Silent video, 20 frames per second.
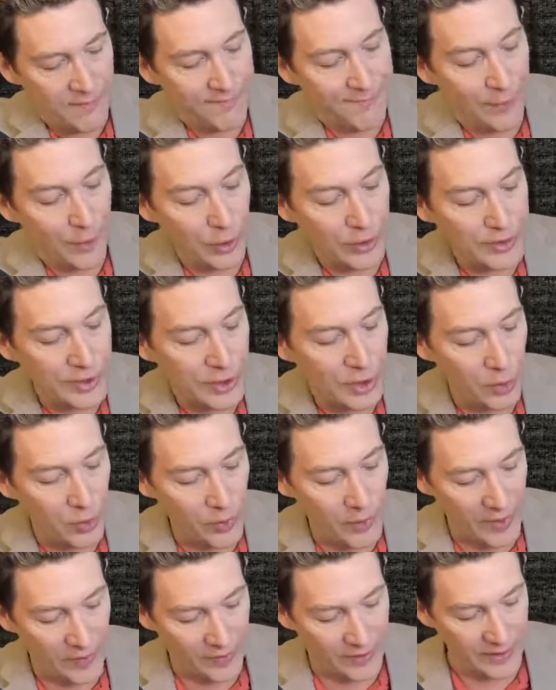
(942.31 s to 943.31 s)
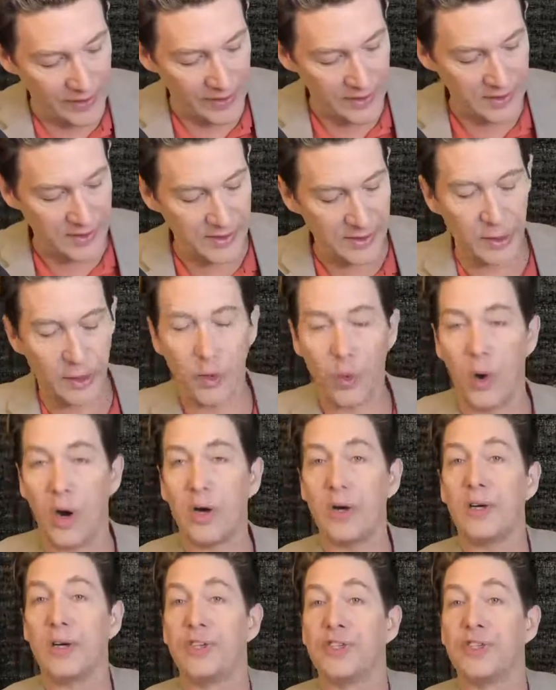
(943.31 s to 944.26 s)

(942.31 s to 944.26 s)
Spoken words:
1 Corinthians, there you are,